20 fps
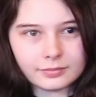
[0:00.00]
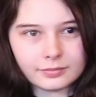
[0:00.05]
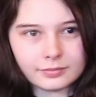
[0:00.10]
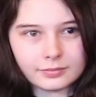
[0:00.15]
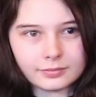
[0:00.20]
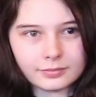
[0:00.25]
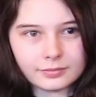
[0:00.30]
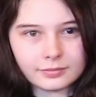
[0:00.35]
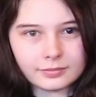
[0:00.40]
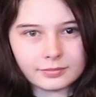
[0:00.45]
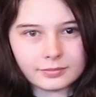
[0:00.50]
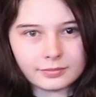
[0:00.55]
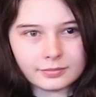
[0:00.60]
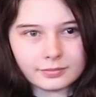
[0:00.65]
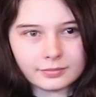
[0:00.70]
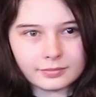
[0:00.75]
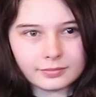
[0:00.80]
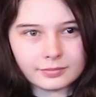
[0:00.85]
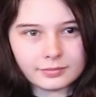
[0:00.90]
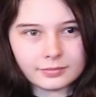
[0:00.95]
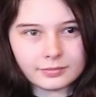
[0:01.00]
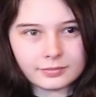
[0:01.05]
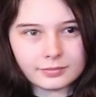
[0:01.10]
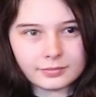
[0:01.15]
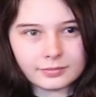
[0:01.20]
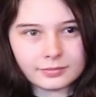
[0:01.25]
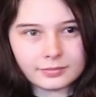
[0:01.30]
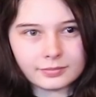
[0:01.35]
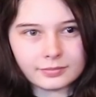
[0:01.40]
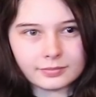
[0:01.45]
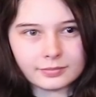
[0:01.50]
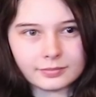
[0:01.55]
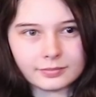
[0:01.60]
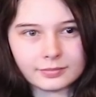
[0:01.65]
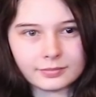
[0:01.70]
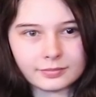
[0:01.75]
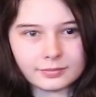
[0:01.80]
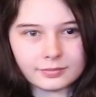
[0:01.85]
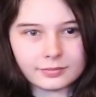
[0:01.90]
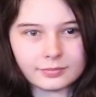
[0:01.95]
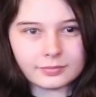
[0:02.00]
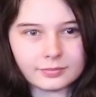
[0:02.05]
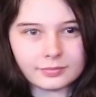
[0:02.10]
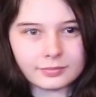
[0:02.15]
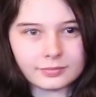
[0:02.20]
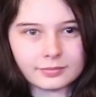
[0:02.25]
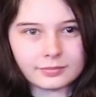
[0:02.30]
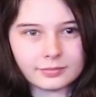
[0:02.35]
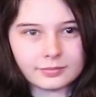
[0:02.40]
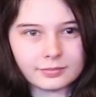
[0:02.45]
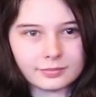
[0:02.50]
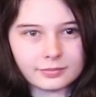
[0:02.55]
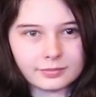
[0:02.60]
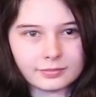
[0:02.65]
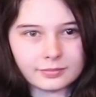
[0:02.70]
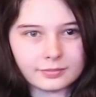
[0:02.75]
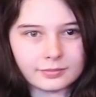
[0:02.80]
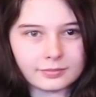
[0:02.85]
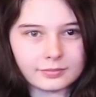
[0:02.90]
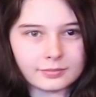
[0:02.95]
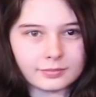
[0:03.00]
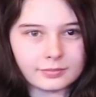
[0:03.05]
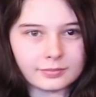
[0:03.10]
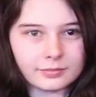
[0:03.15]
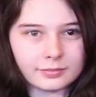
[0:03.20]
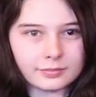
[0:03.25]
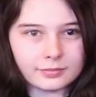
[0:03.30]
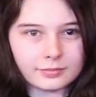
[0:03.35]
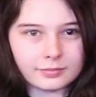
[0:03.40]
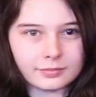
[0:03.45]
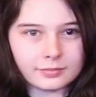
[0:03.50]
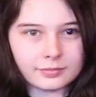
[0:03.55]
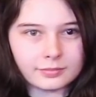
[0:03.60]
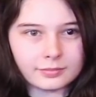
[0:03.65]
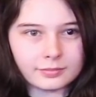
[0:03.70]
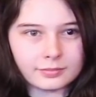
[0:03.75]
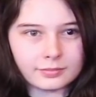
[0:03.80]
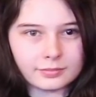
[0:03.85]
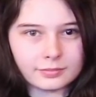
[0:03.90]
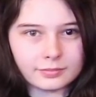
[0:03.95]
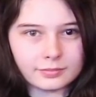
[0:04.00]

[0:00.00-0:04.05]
No words are spoken by the person on screen.